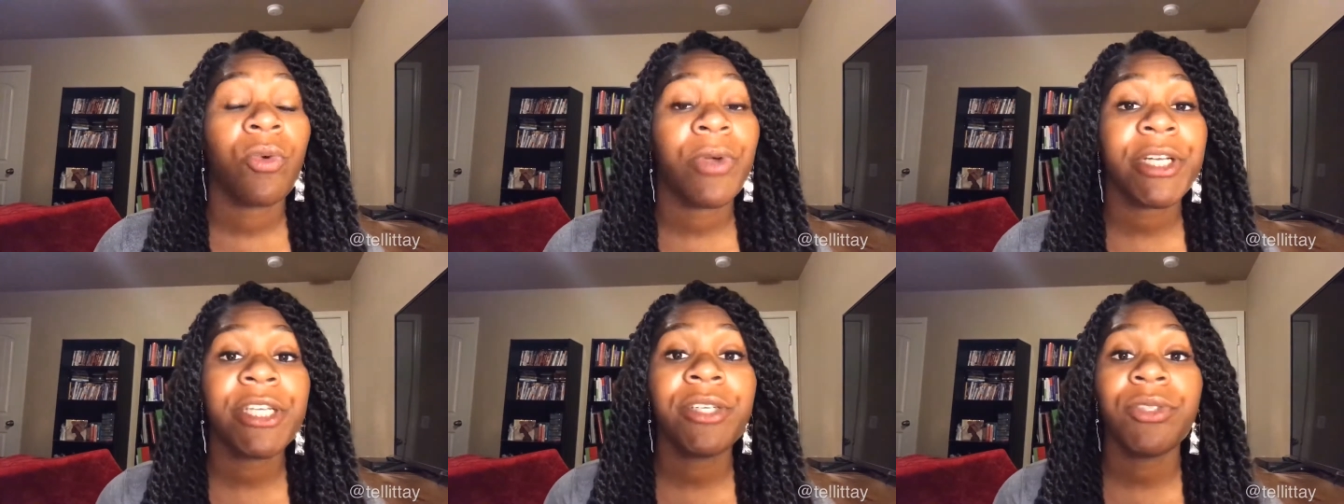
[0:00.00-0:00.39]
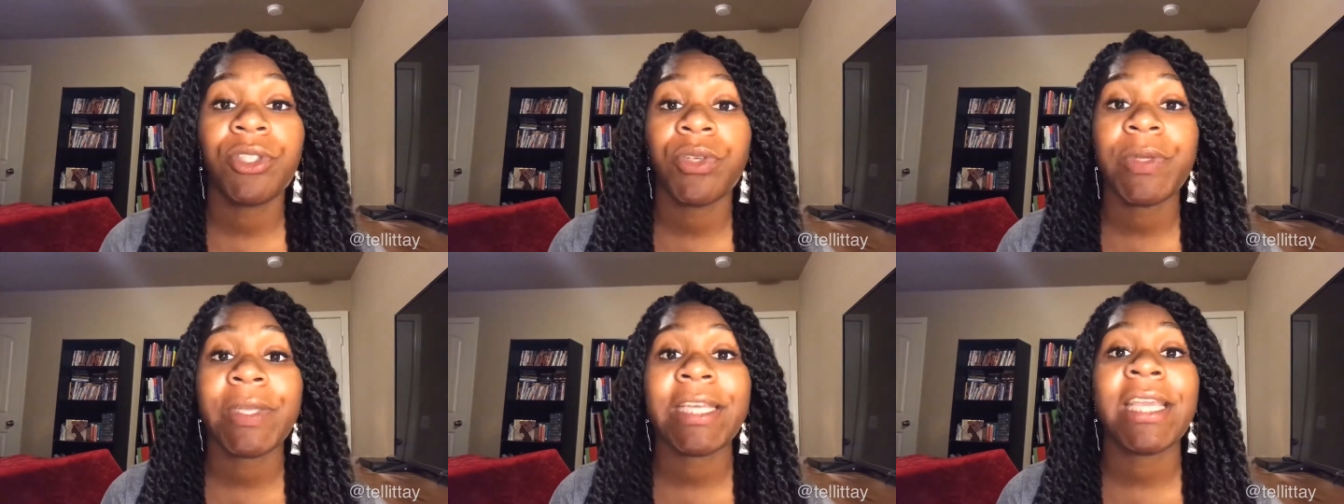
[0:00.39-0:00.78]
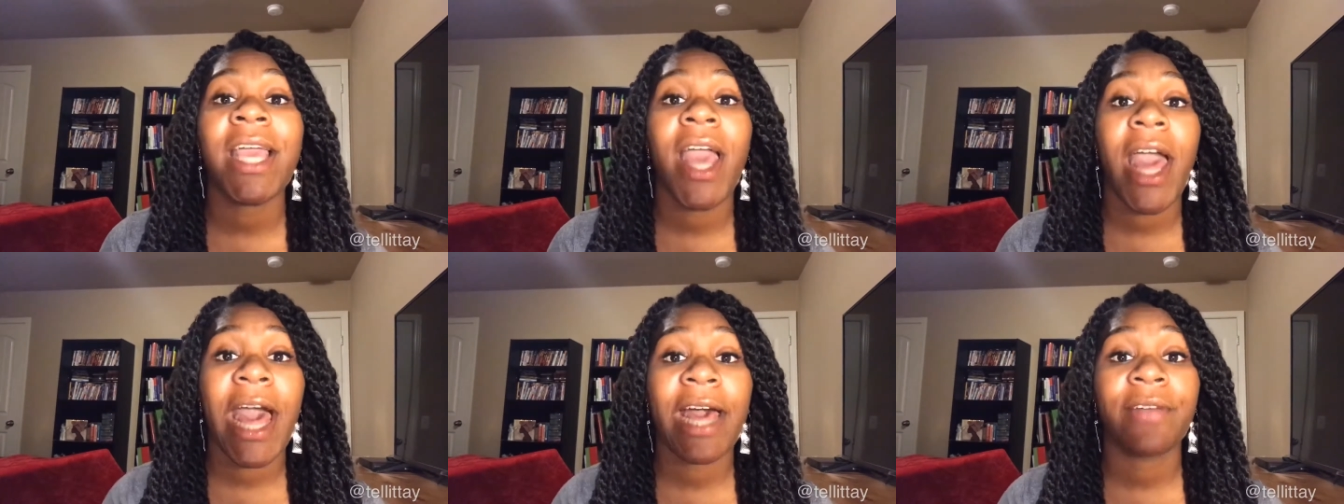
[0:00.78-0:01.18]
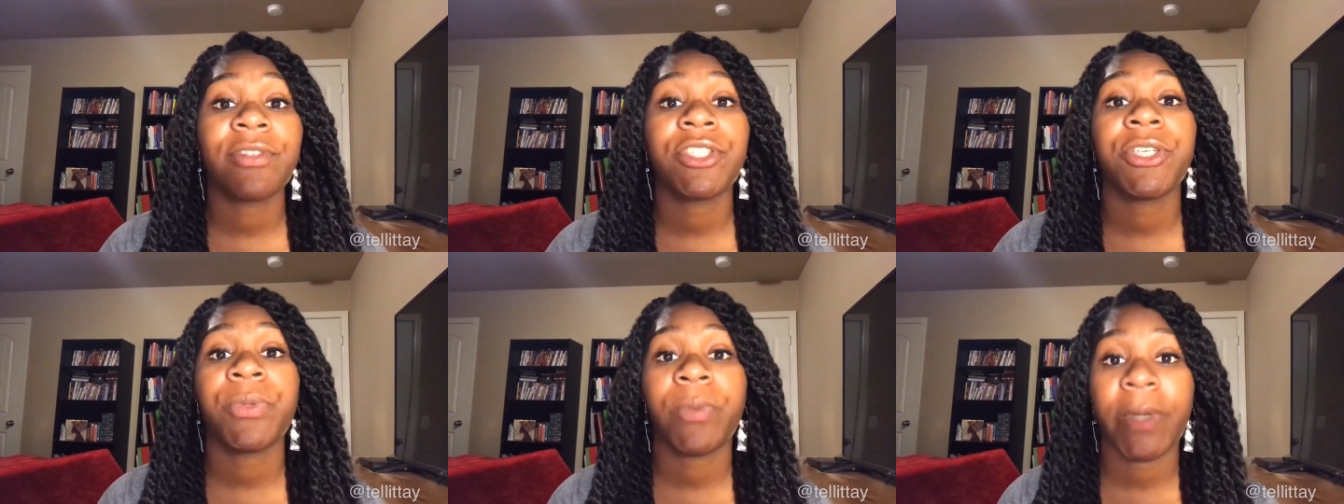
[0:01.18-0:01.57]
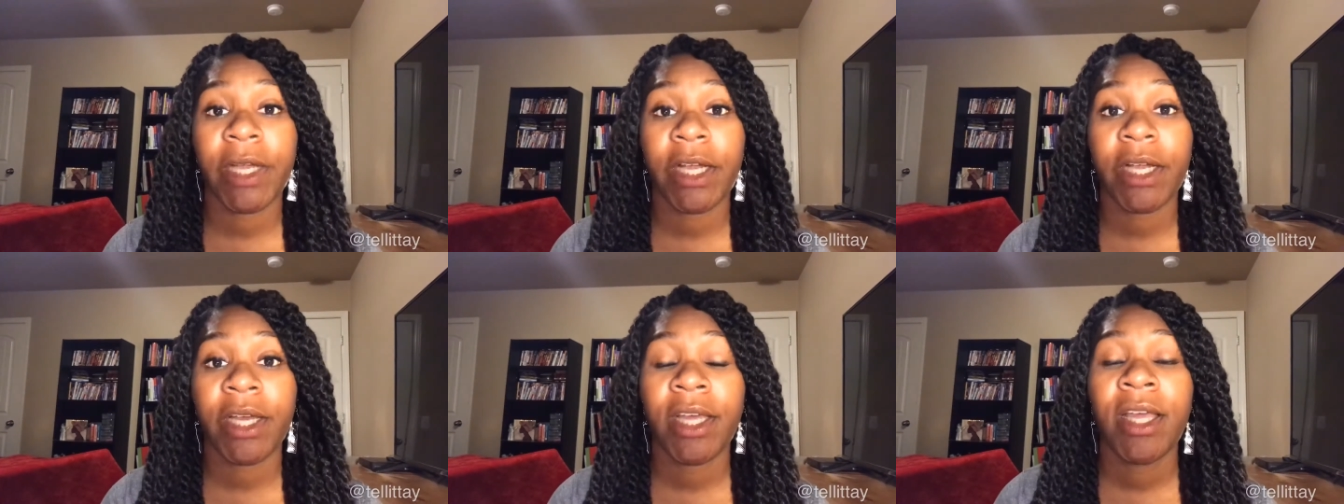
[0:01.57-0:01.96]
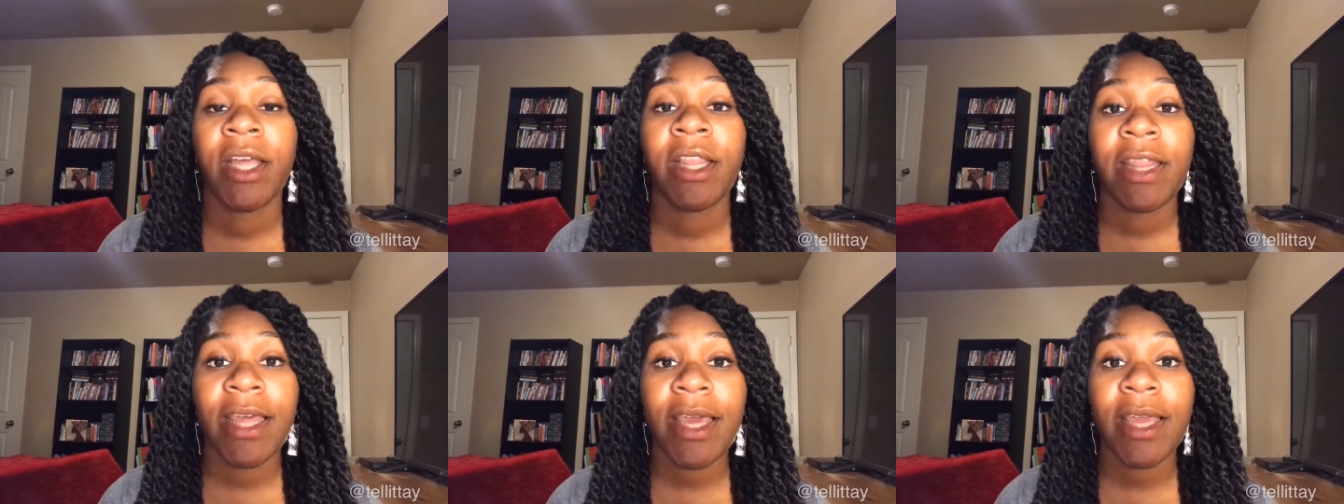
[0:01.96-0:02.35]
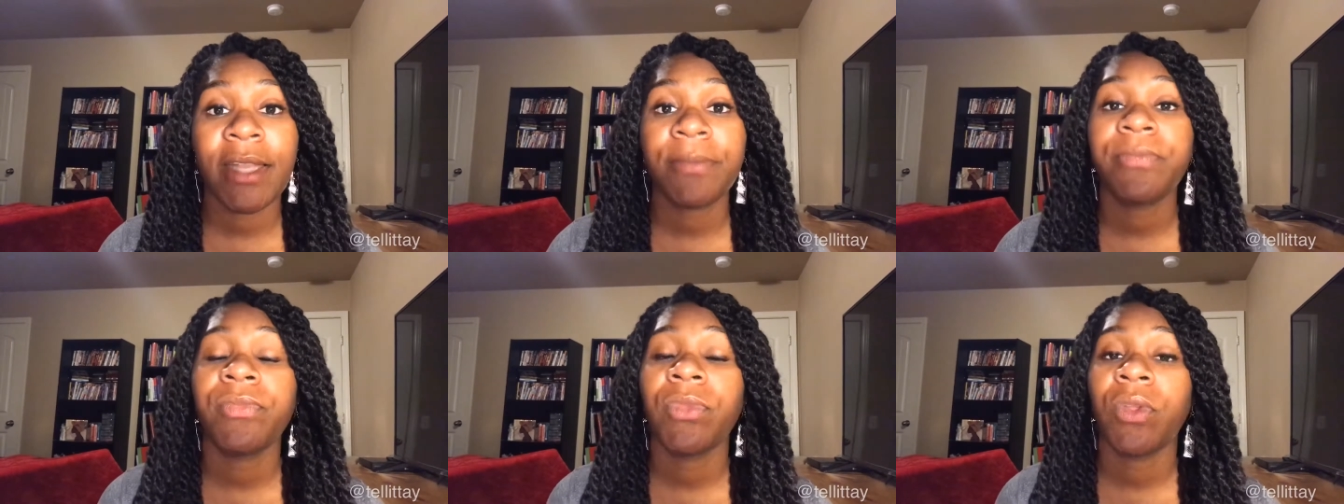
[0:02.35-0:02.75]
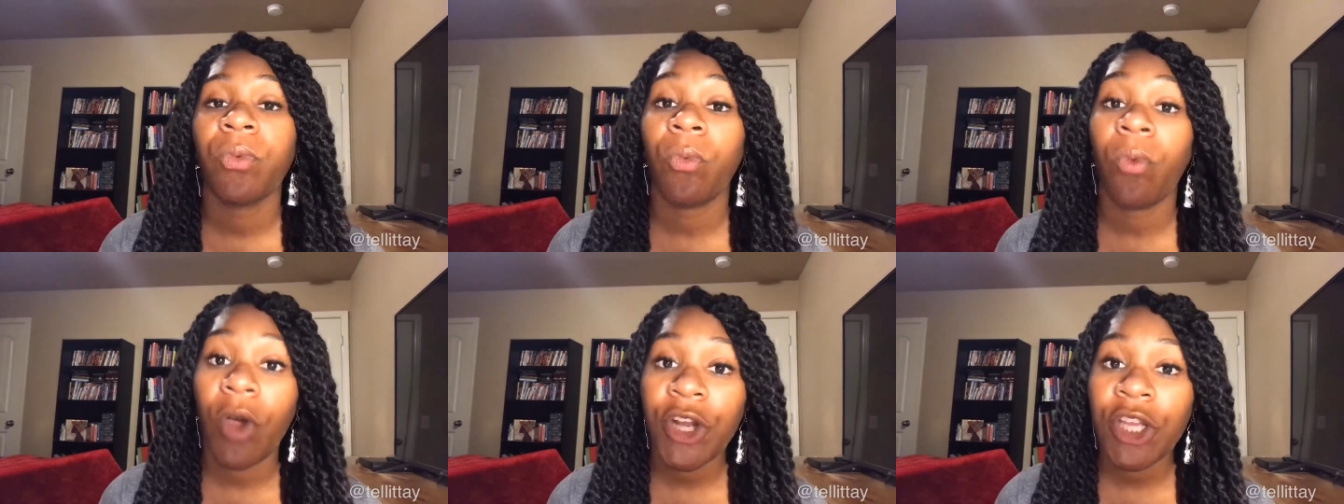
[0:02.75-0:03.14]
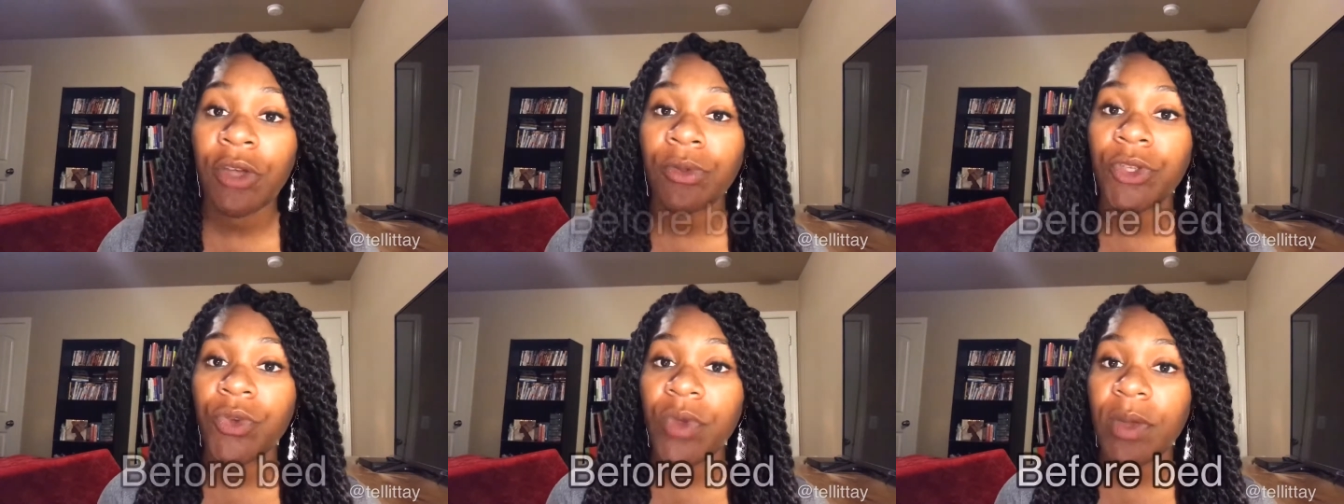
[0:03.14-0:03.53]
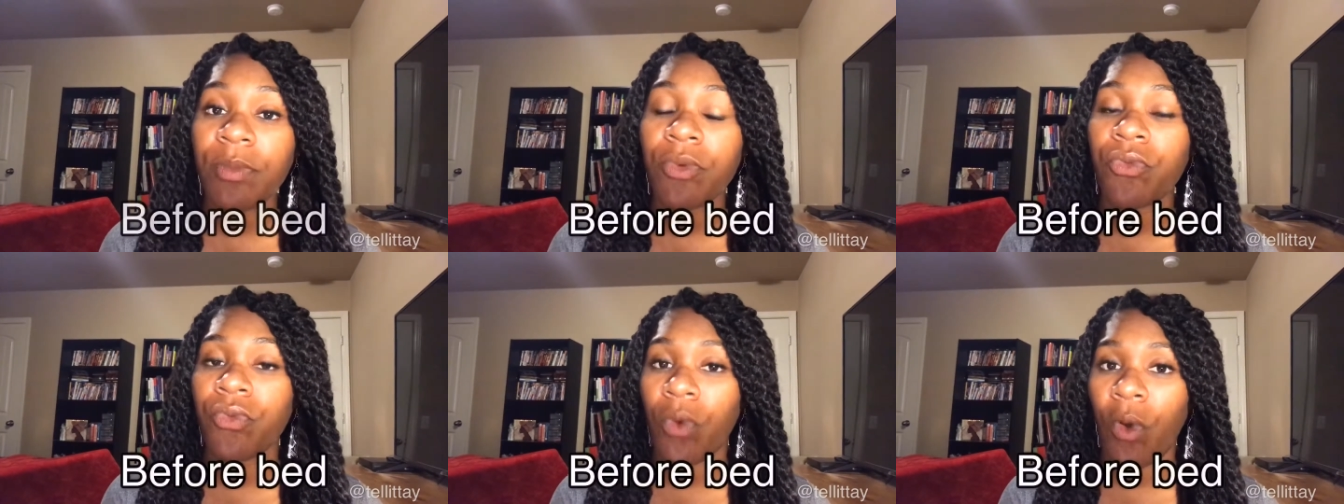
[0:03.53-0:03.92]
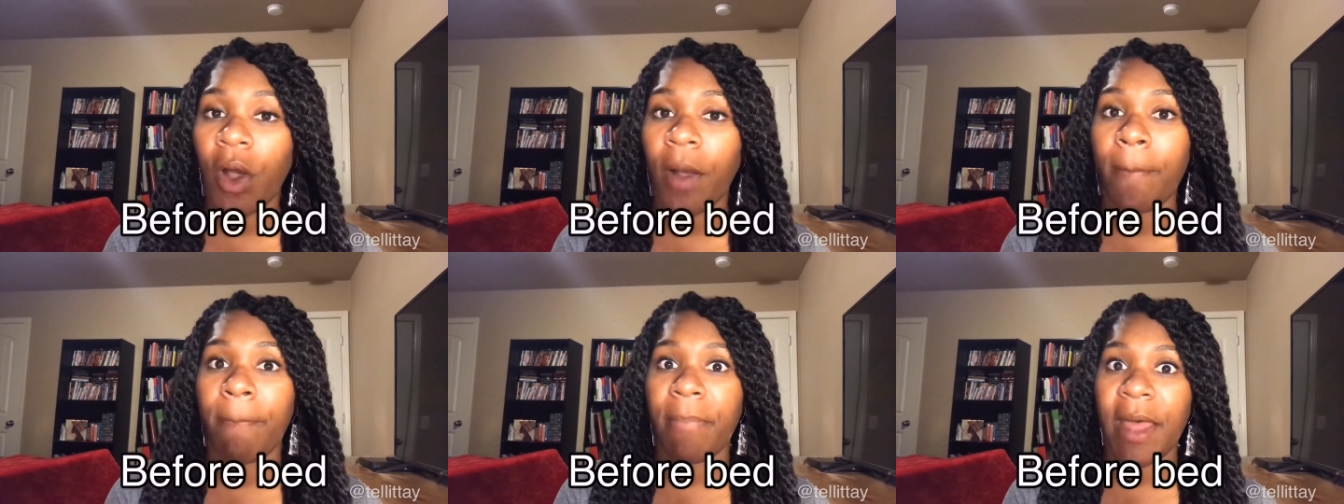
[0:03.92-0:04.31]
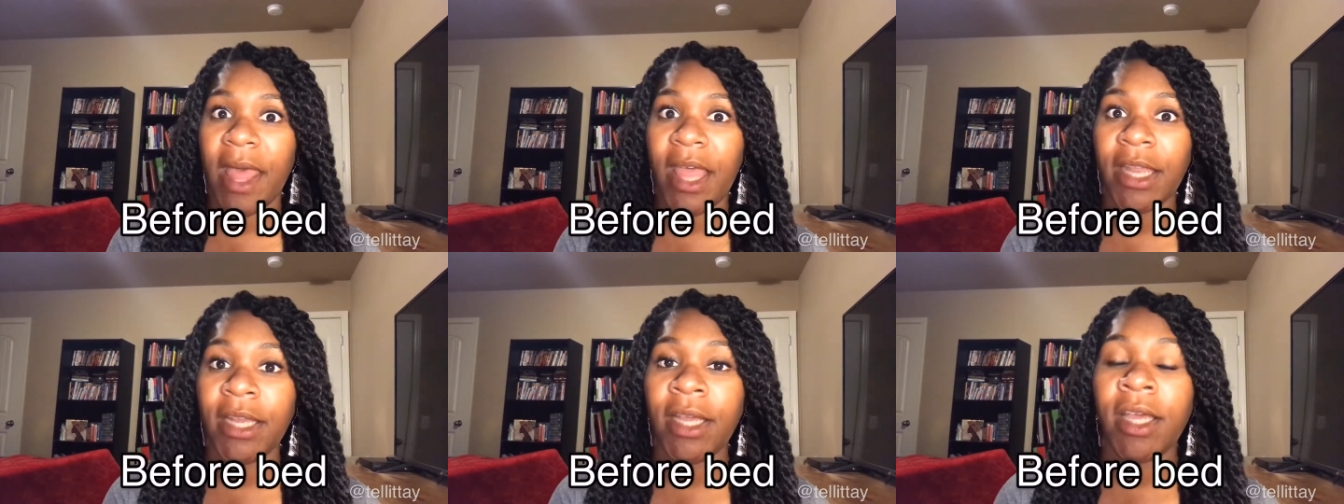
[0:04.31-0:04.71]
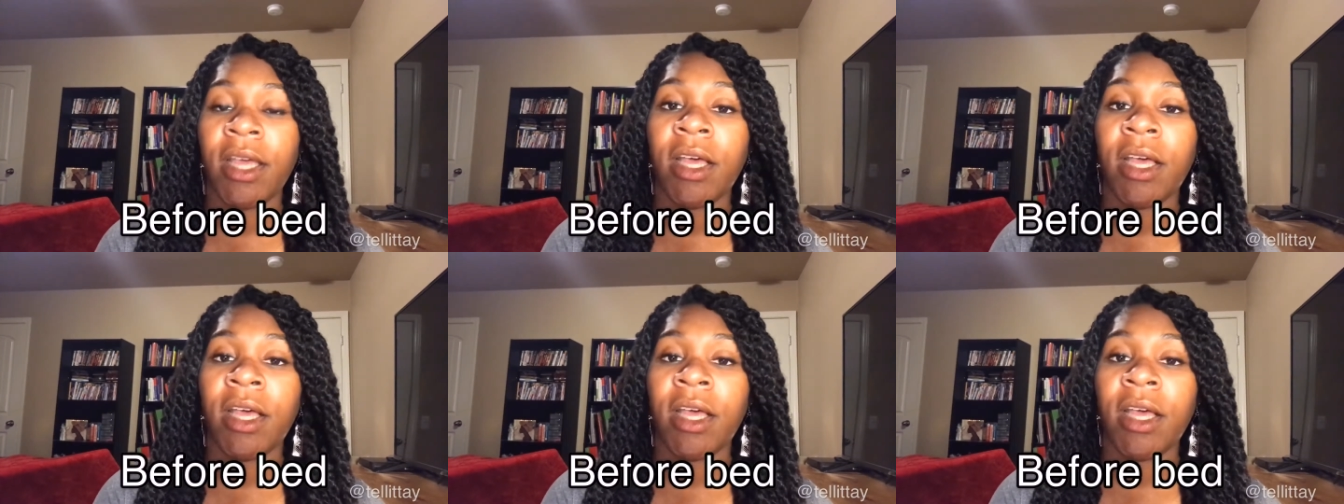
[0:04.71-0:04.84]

What are you doing after work? Then what are you doing before bed?